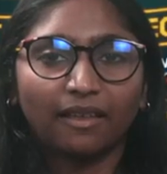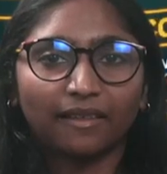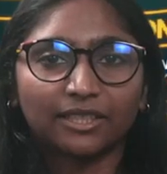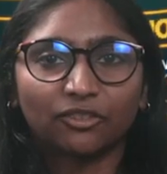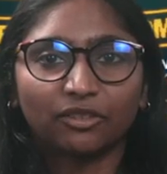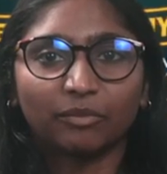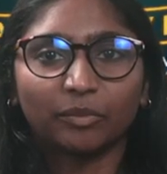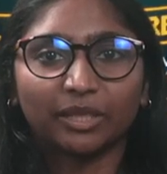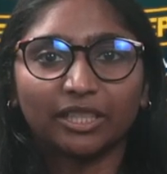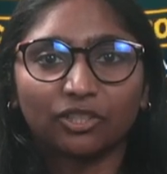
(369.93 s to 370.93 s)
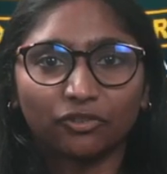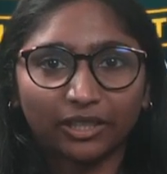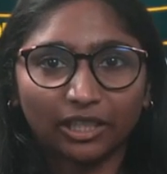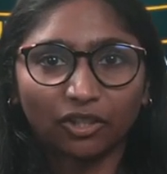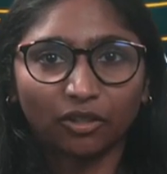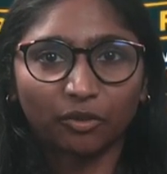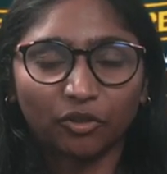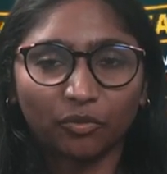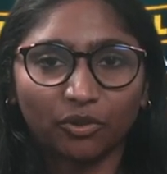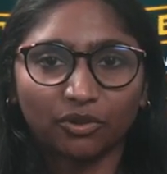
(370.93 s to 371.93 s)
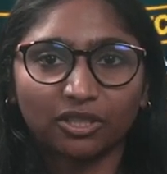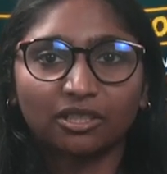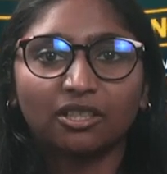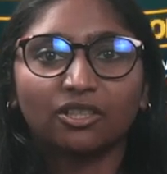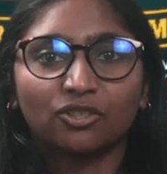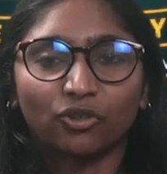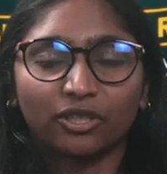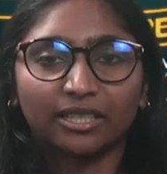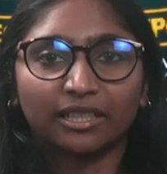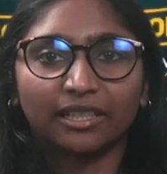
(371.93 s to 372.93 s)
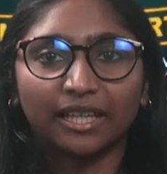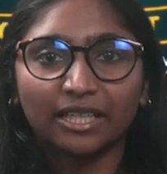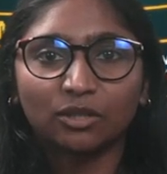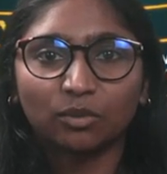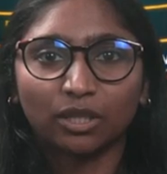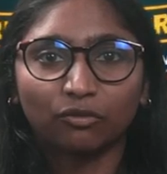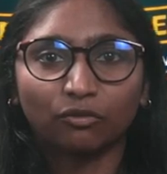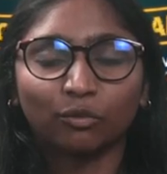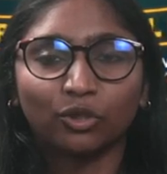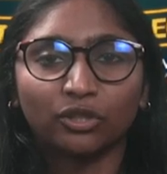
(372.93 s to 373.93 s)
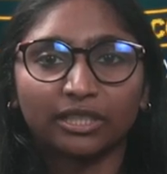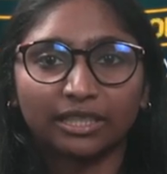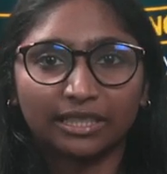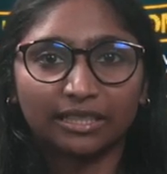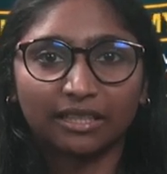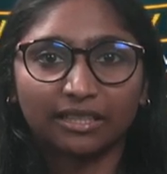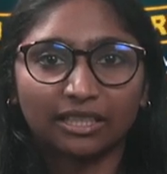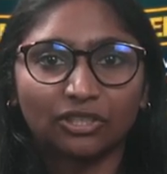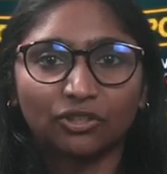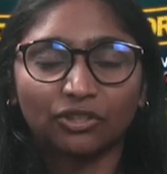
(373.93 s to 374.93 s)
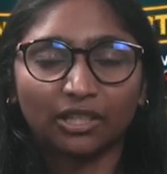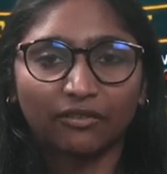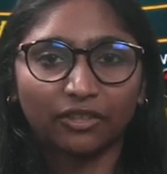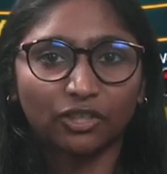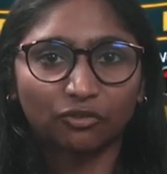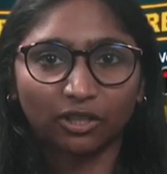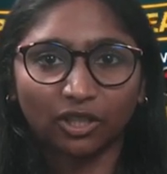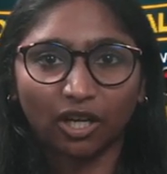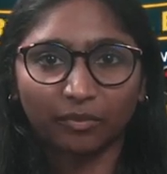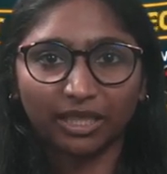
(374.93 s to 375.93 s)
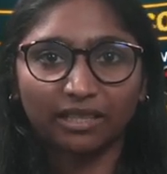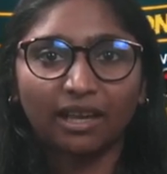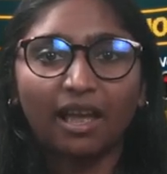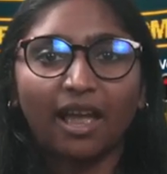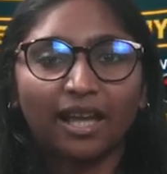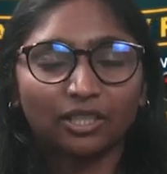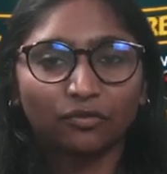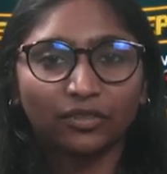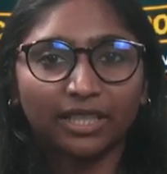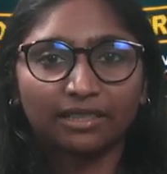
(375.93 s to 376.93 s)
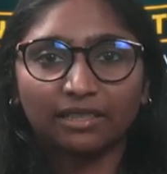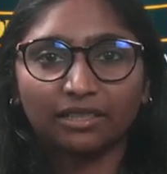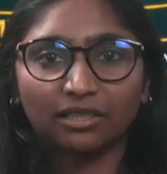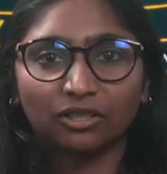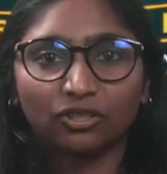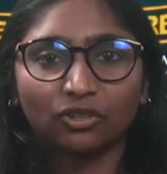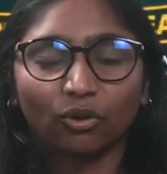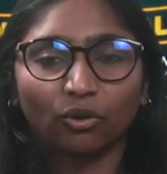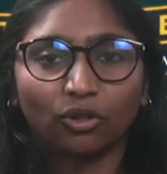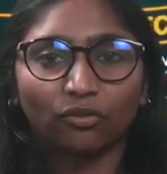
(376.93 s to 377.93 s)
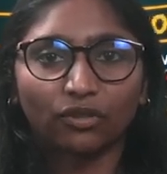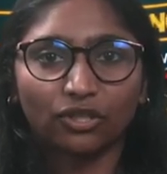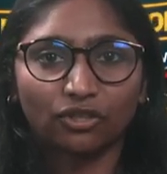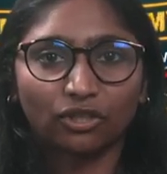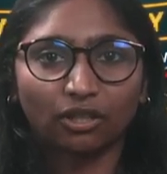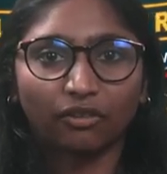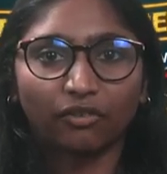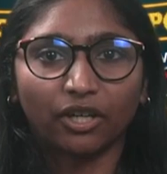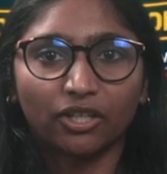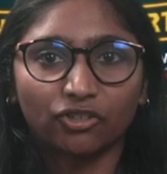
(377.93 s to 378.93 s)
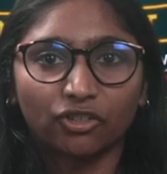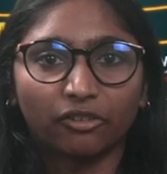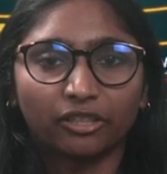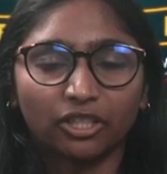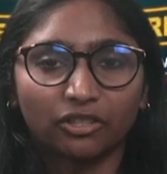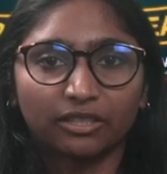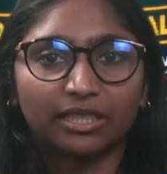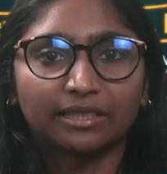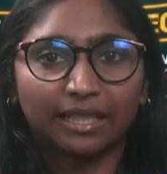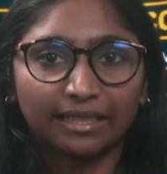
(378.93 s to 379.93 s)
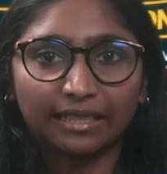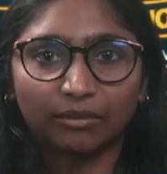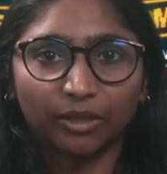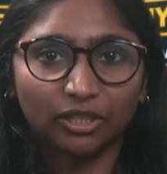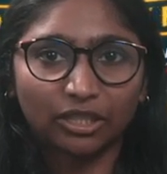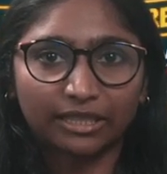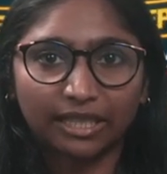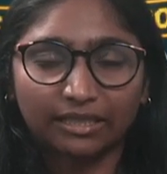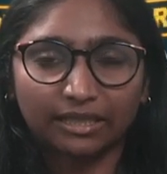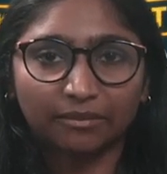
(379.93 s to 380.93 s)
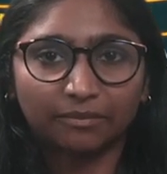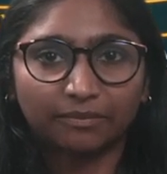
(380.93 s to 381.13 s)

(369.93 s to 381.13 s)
That's Creamer Media's Real Economy Report. Join us again next week for more news and insights into South Africa's real economy. And don't forget to listen to the audio version of our Engineering News daily email newsletter.